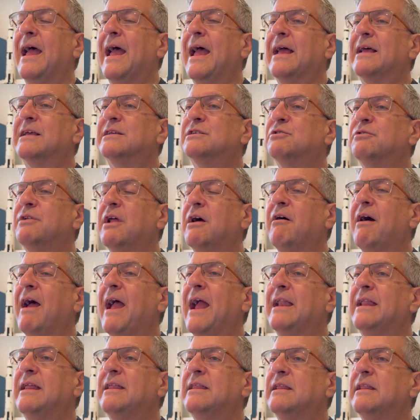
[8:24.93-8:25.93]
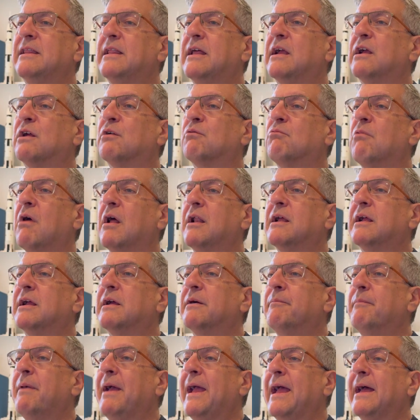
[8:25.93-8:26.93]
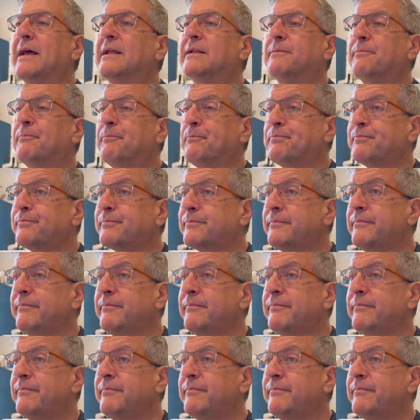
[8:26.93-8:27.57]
So now anything that can run a command